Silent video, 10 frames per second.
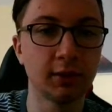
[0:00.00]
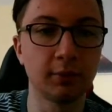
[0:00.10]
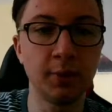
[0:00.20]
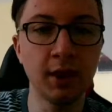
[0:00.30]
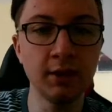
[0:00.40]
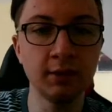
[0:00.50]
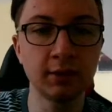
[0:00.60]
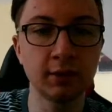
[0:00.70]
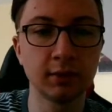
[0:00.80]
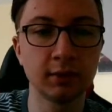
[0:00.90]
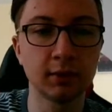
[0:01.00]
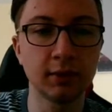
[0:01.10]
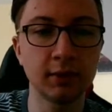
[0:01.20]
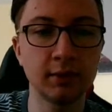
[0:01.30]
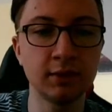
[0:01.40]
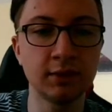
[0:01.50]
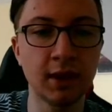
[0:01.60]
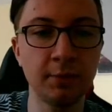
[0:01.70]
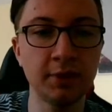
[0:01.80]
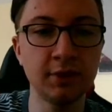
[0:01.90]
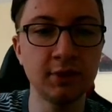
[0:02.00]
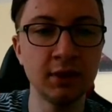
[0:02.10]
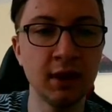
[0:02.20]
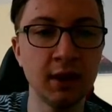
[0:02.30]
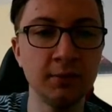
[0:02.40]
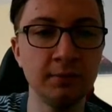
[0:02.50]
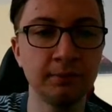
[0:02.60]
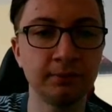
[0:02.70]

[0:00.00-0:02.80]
But it didn't happen in the game.